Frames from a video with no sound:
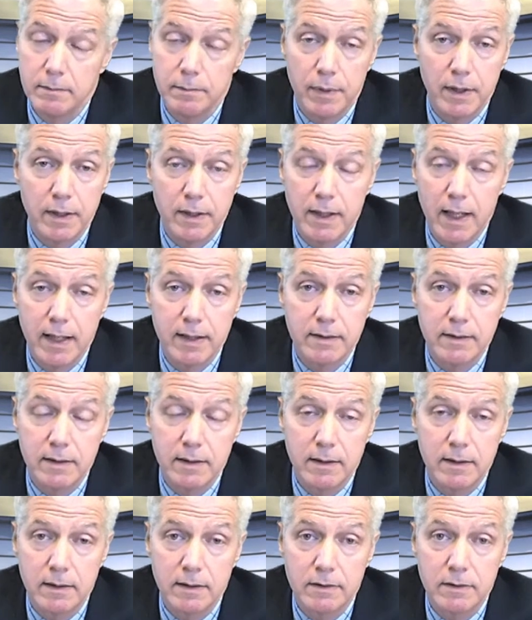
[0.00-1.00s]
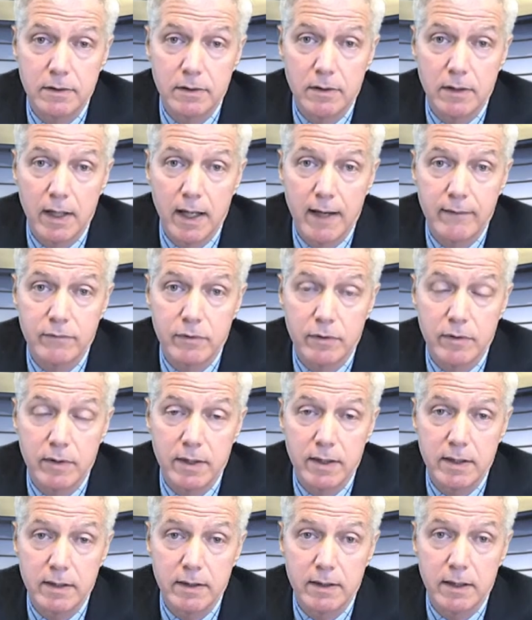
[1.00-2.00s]
but not until after
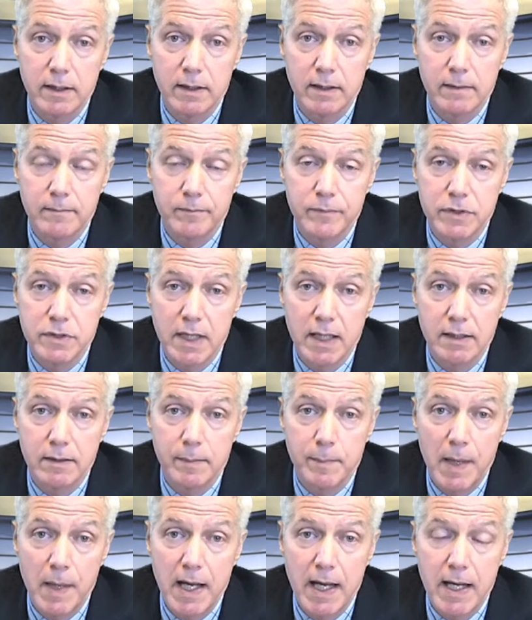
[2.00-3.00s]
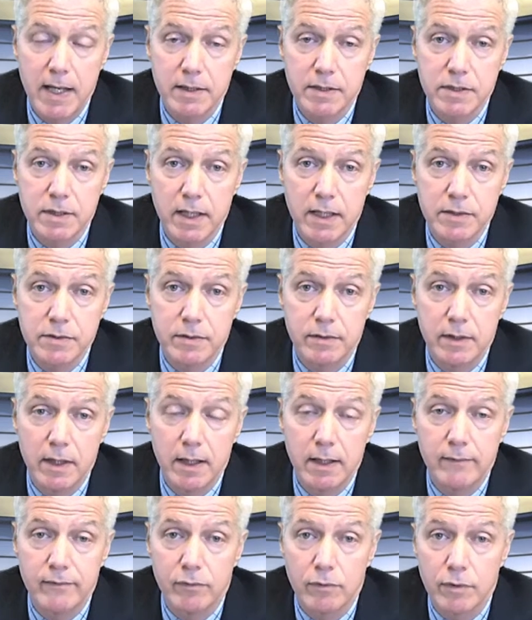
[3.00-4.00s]
he said the Mass
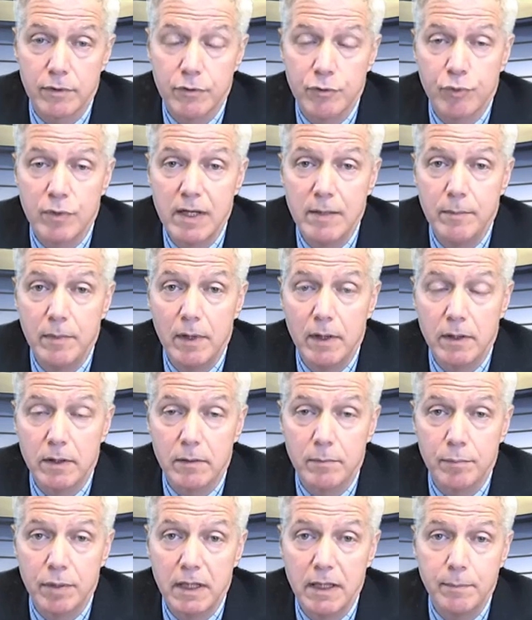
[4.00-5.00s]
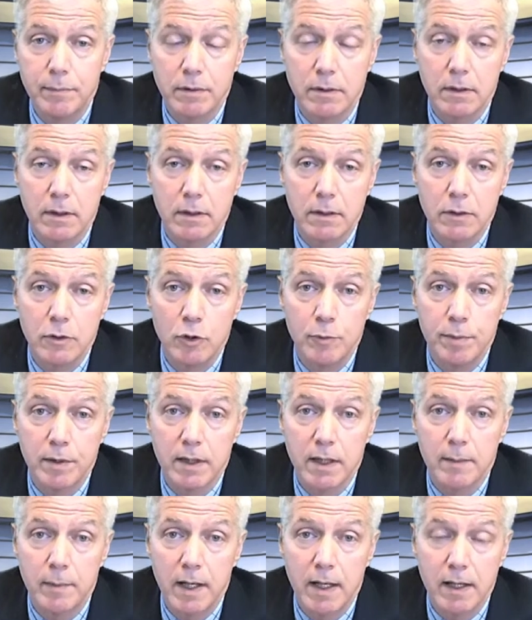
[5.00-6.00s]
yesterday for 3 million people on
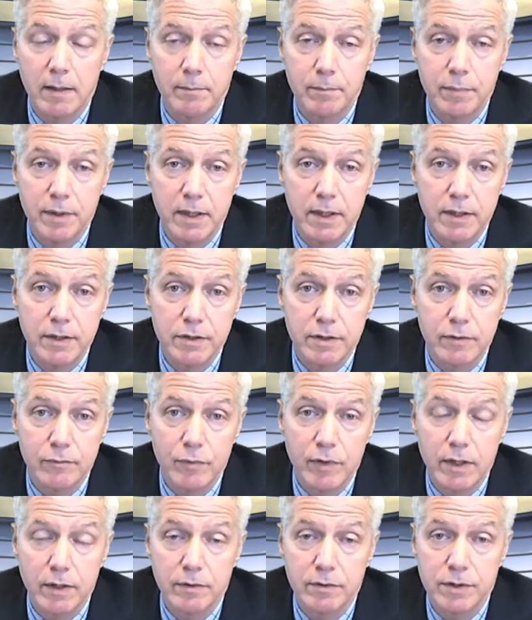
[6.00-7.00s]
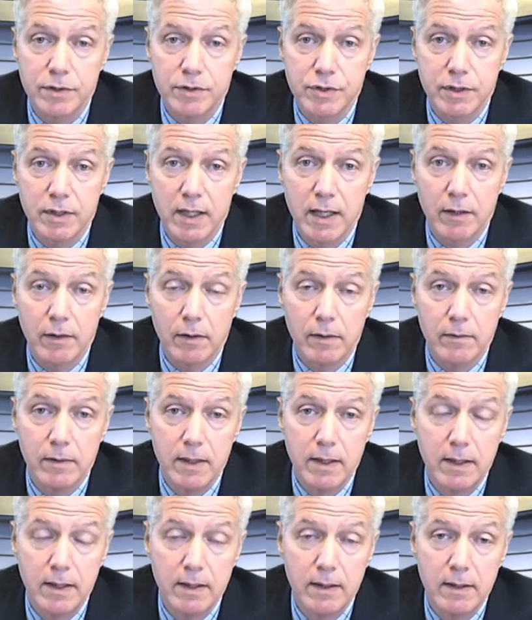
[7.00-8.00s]
Copacabana Beach in Rio de Janeiro.
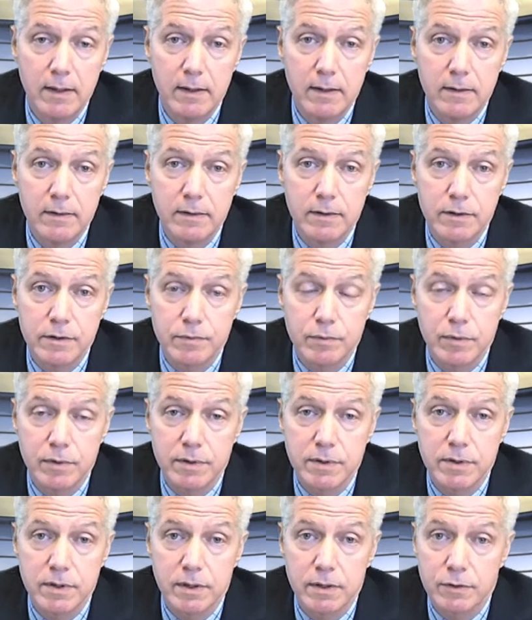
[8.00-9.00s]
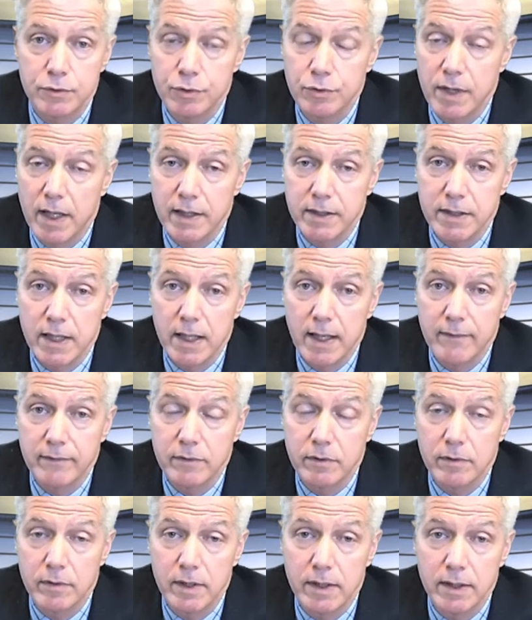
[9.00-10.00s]
This was 2 days
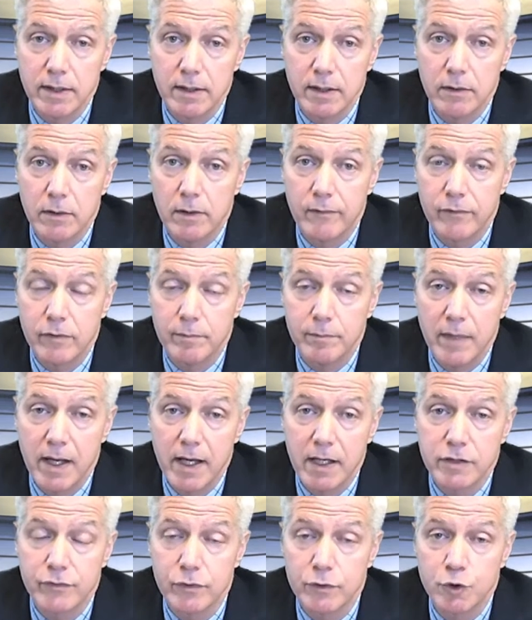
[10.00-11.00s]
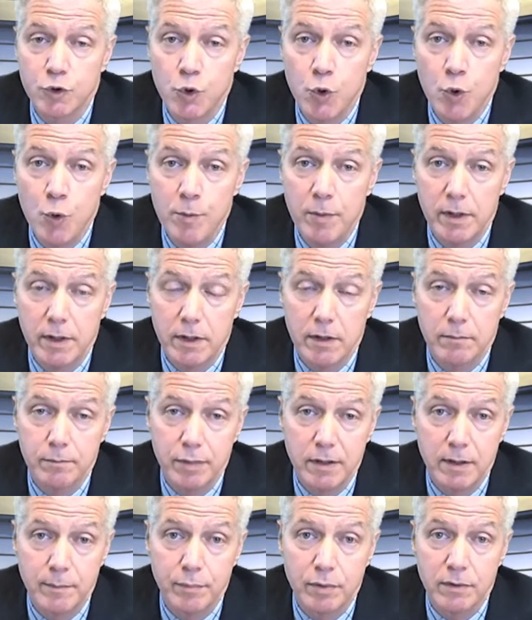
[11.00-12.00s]
after he offered Mass for 2 million
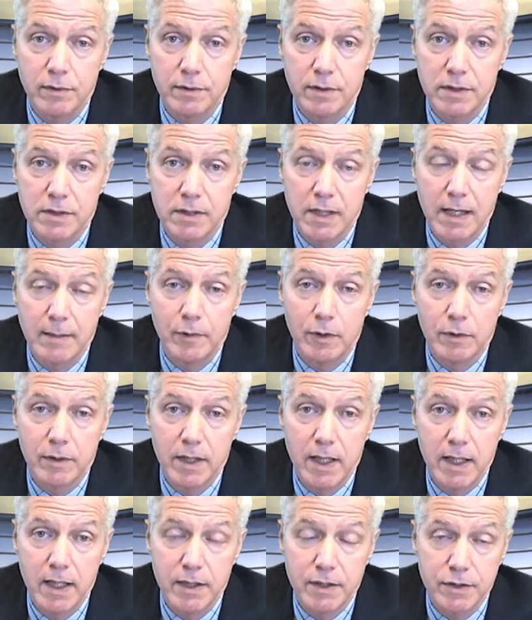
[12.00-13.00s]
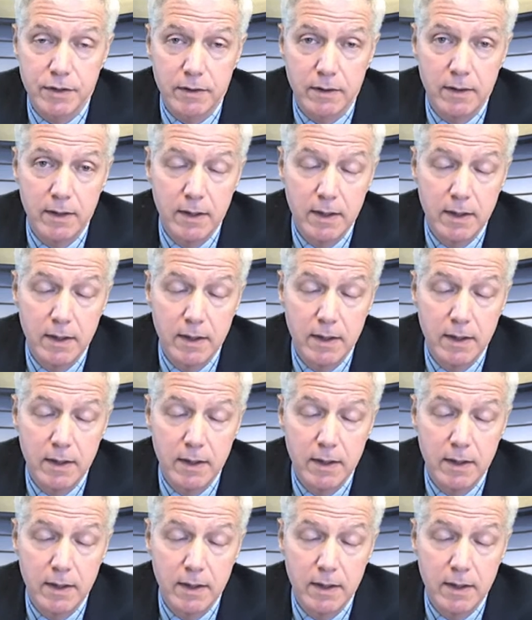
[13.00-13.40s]
people in the same location.